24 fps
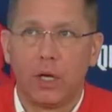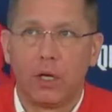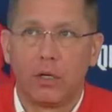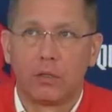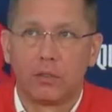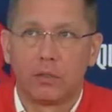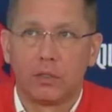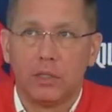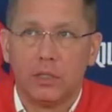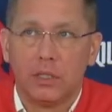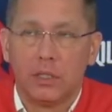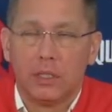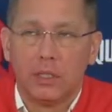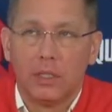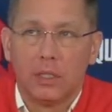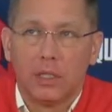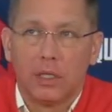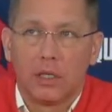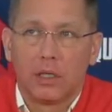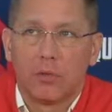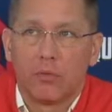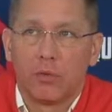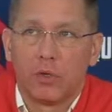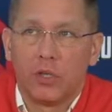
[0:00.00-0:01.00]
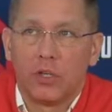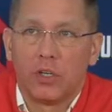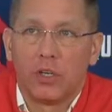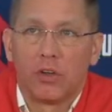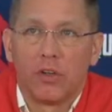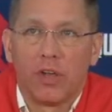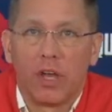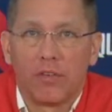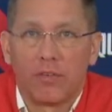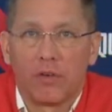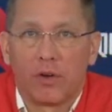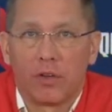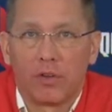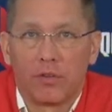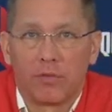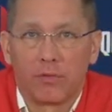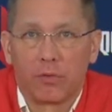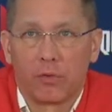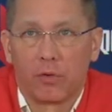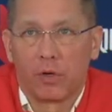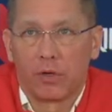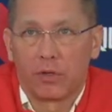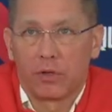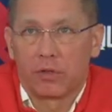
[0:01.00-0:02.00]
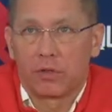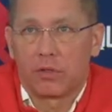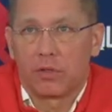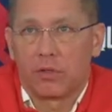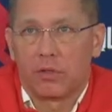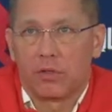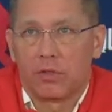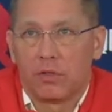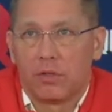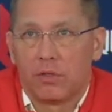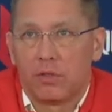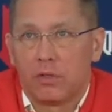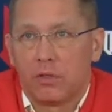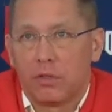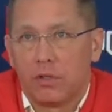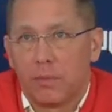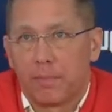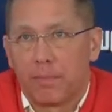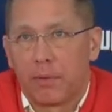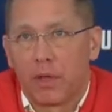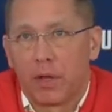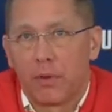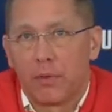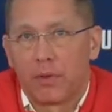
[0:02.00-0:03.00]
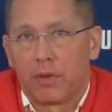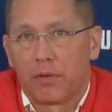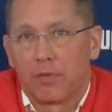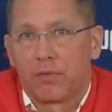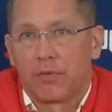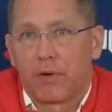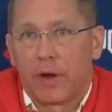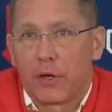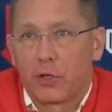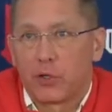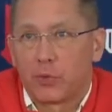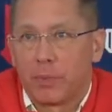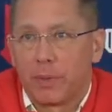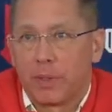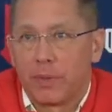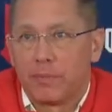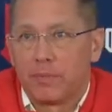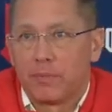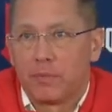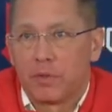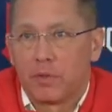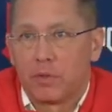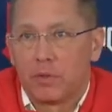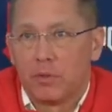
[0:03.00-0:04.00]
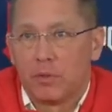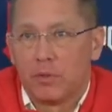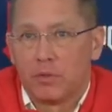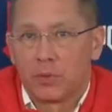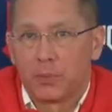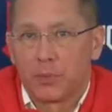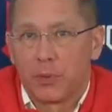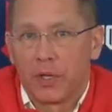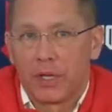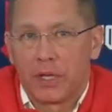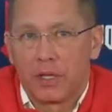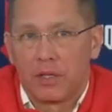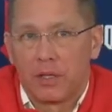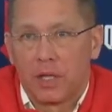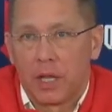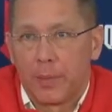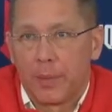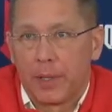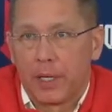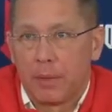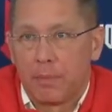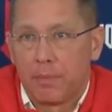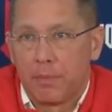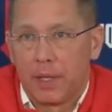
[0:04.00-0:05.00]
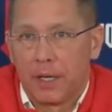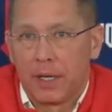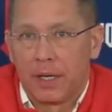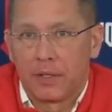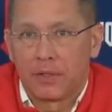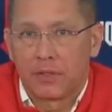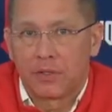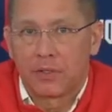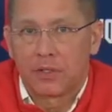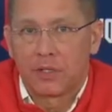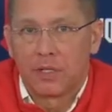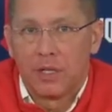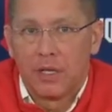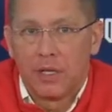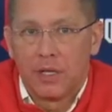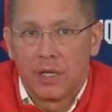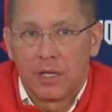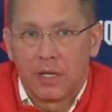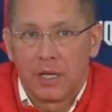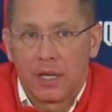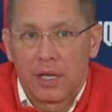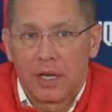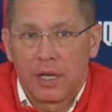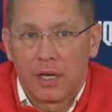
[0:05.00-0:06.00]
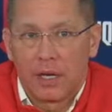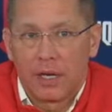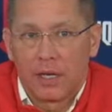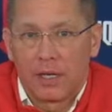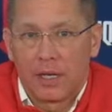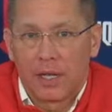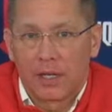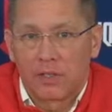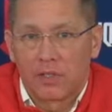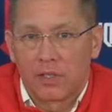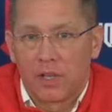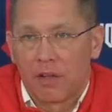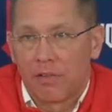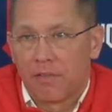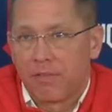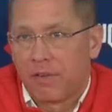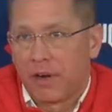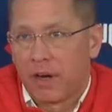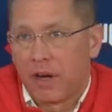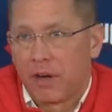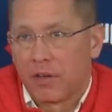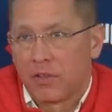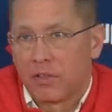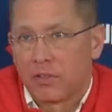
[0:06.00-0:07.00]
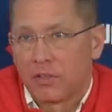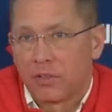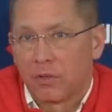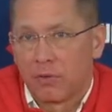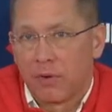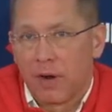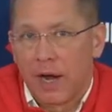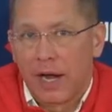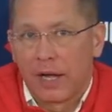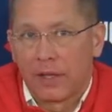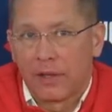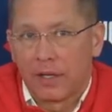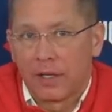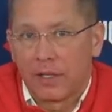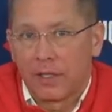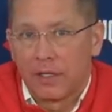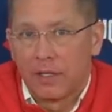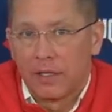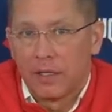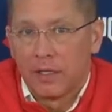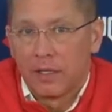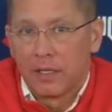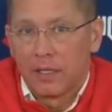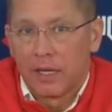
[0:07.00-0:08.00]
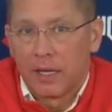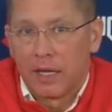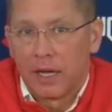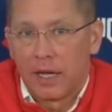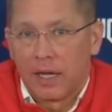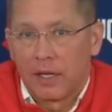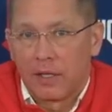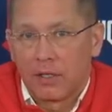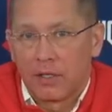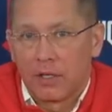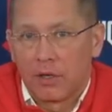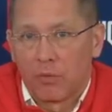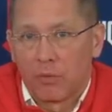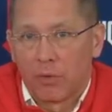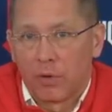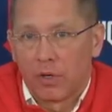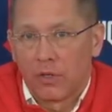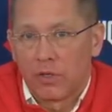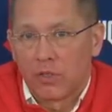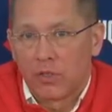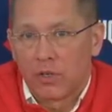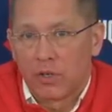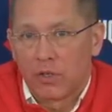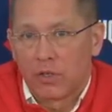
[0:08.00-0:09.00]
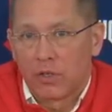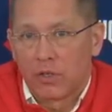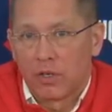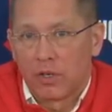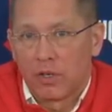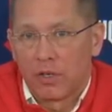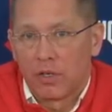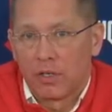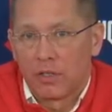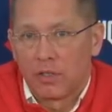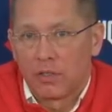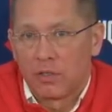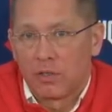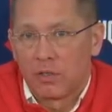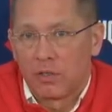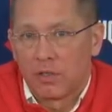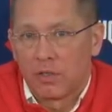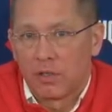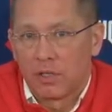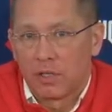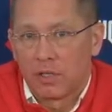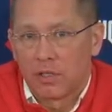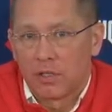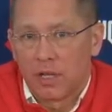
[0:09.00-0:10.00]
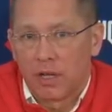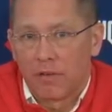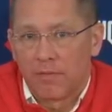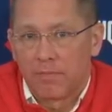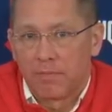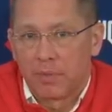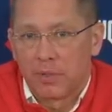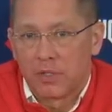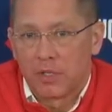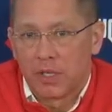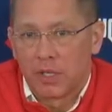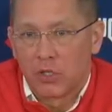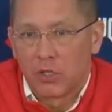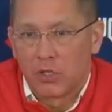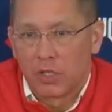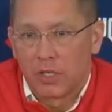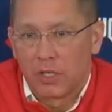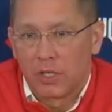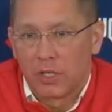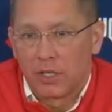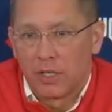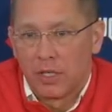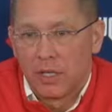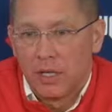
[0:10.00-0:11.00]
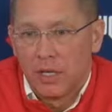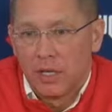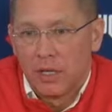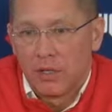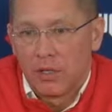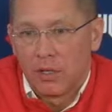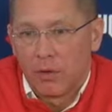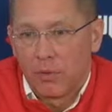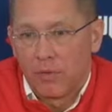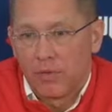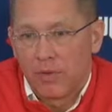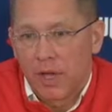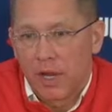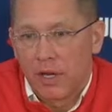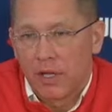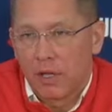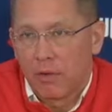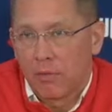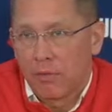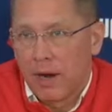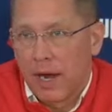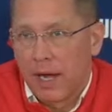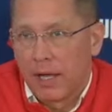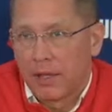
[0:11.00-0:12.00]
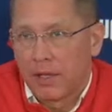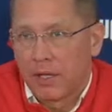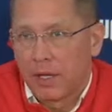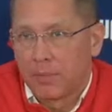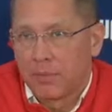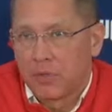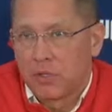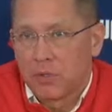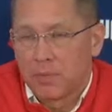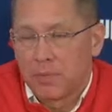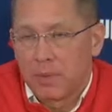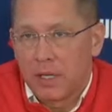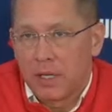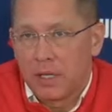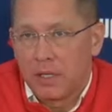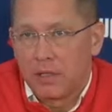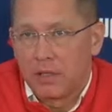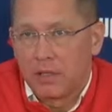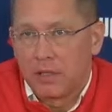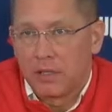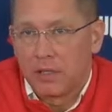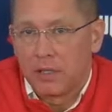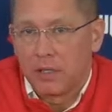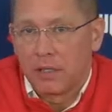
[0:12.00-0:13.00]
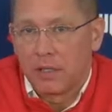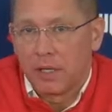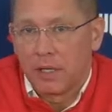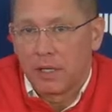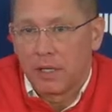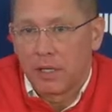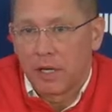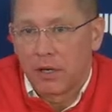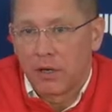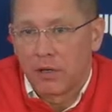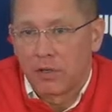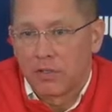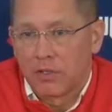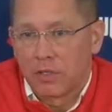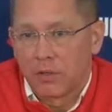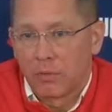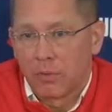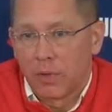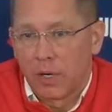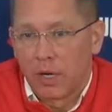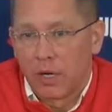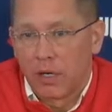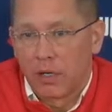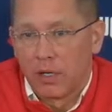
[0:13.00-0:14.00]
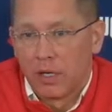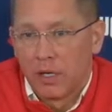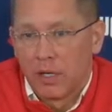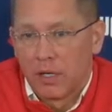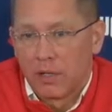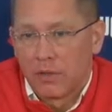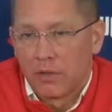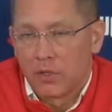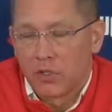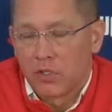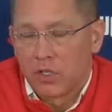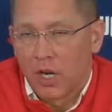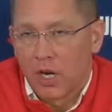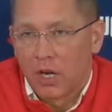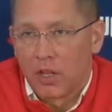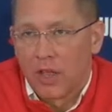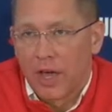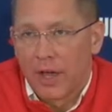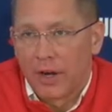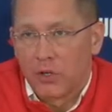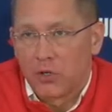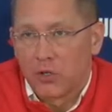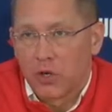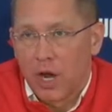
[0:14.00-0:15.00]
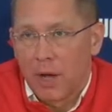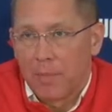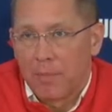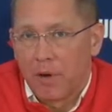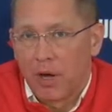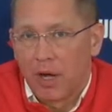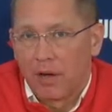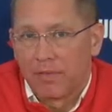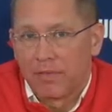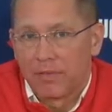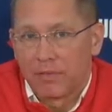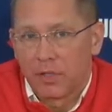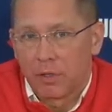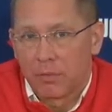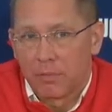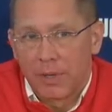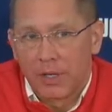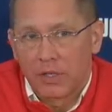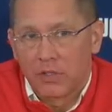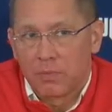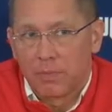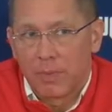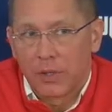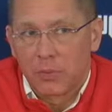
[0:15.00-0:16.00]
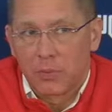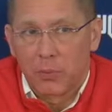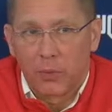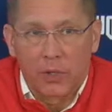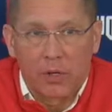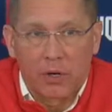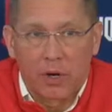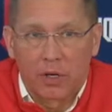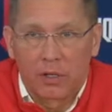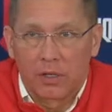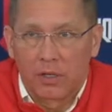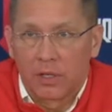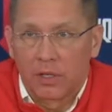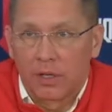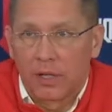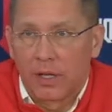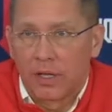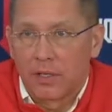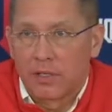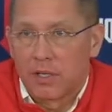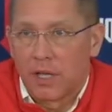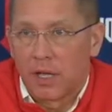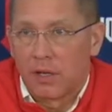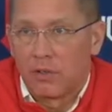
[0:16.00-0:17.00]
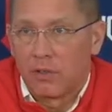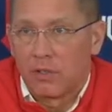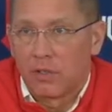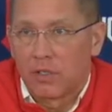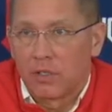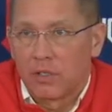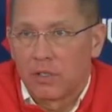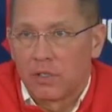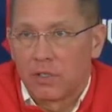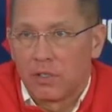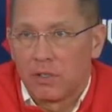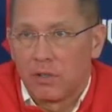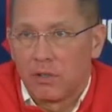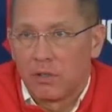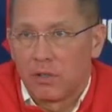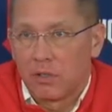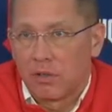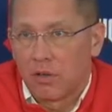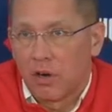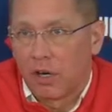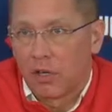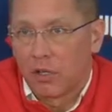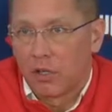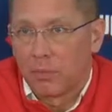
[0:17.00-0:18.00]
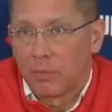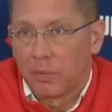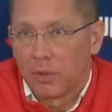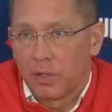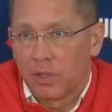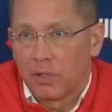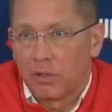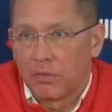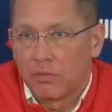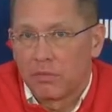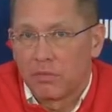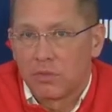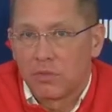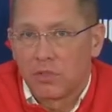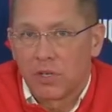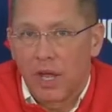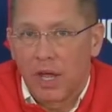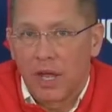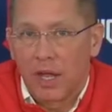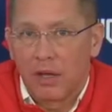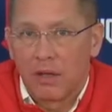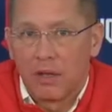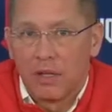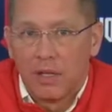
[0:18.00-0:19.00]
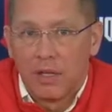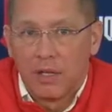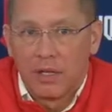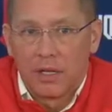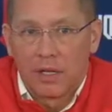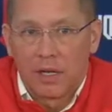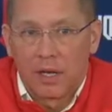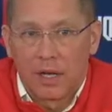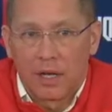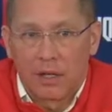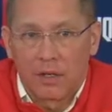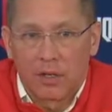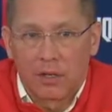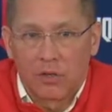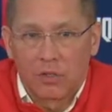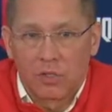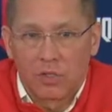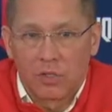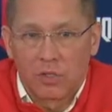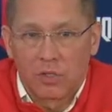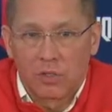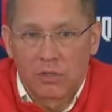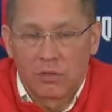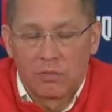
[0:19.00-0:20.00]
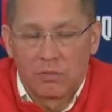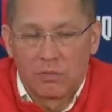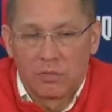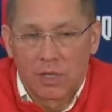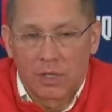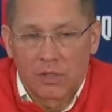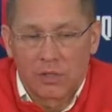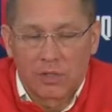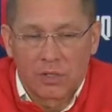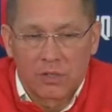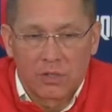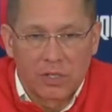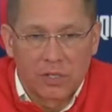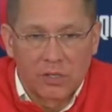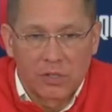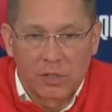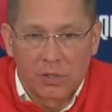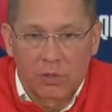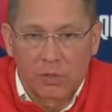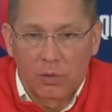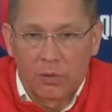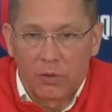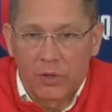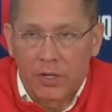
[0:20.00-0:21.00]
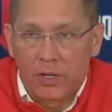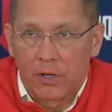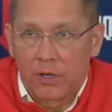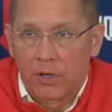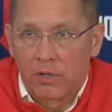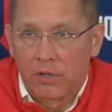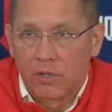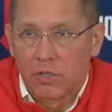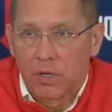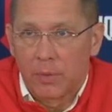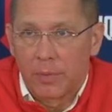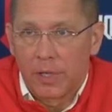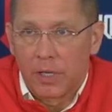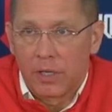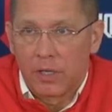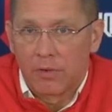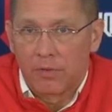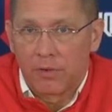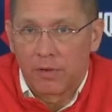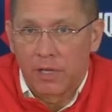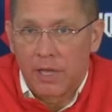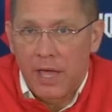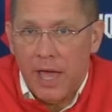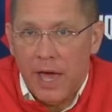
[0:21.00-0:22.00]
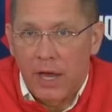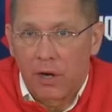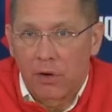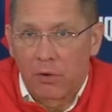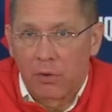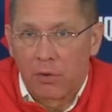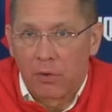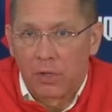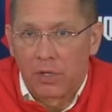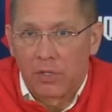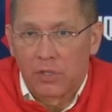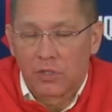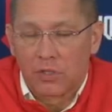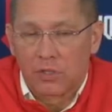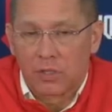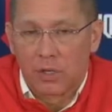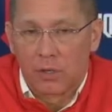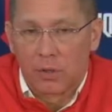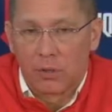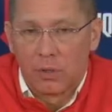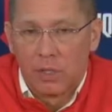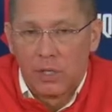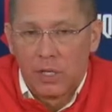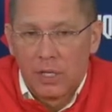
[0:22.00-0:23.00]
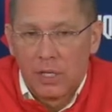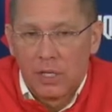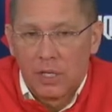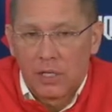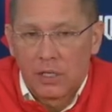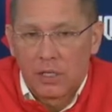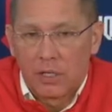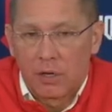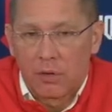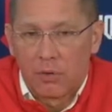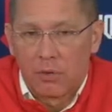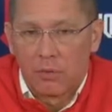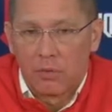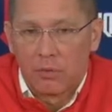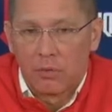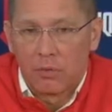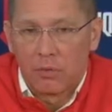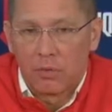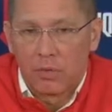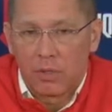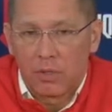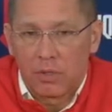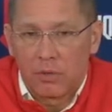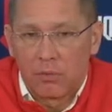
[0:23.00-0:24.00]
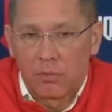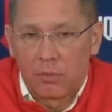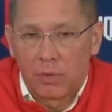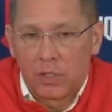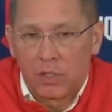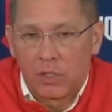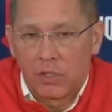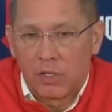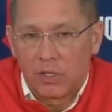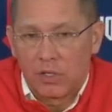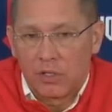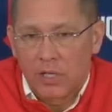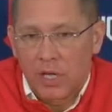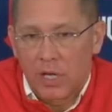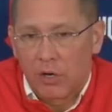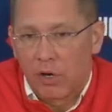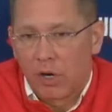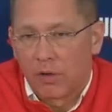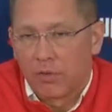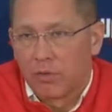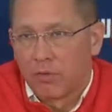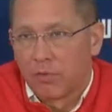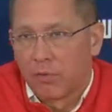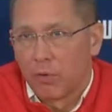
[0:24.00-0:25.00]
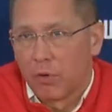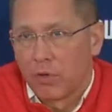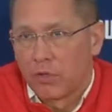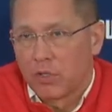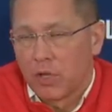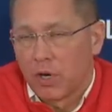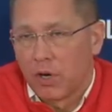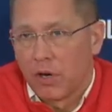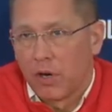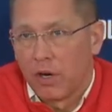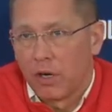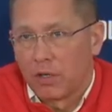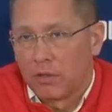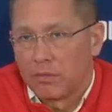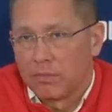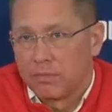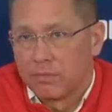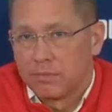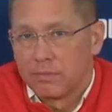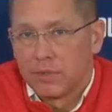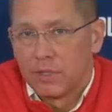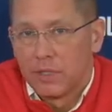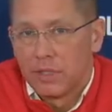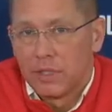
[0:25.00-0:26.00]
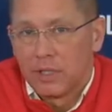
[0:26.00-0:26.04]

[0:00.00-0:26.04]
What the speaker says: Well, when you don't have her on the floor, you play with a freshman who's played limited minutes, and that's not fair to Riley. We're inserting her into a tough position, and we've got to get Riley up to speed and get her to where there's not a lot of drop off. Meg's the best point guard in the Atlantic 10. You could arguably say, she's a statistical leader in so many different categories. So, when you take her off the floor, it's going to hurt.